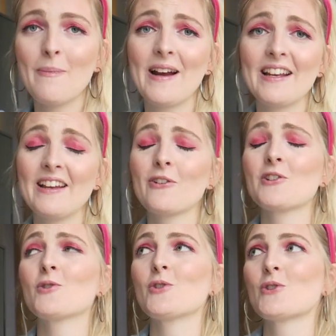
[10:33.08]
Marie
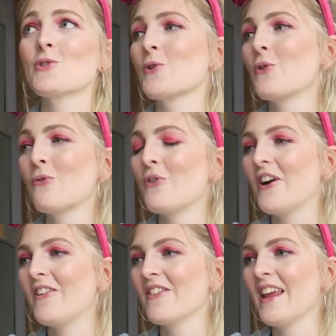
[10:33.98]
was just so
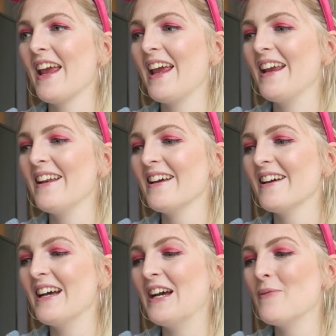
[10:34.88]
fun.
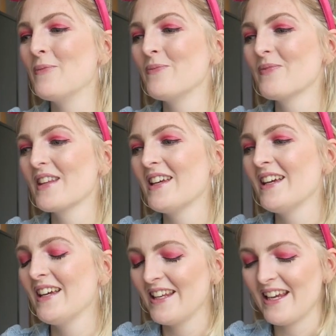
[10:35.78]
And
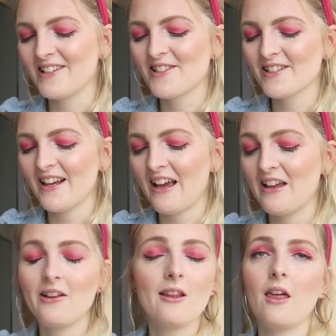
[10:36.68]
yes,
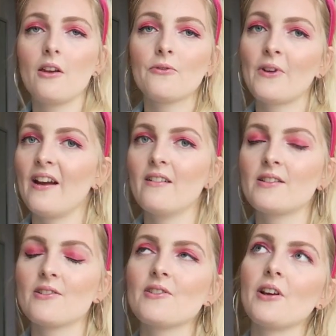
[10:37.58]
a lot of
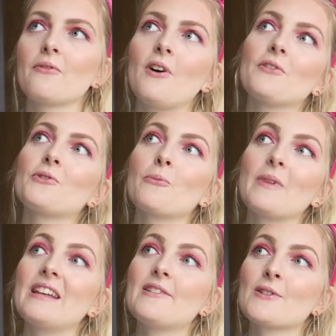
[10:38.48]
characters are fun to
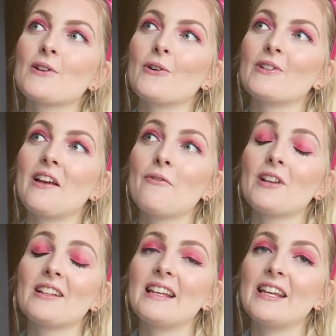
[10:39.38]
meet. So
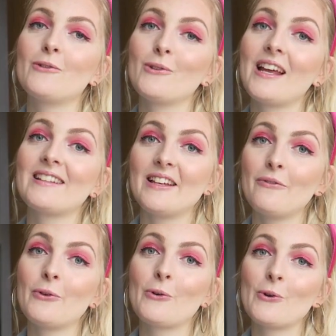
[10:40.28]
definitely do that
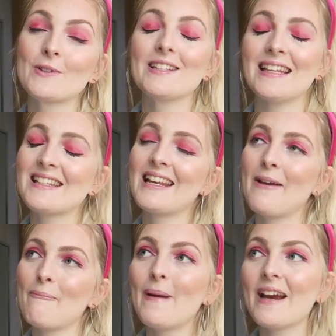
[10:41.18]
if you go to
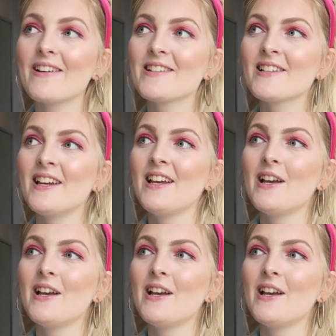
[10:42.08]
Disneyland Paris.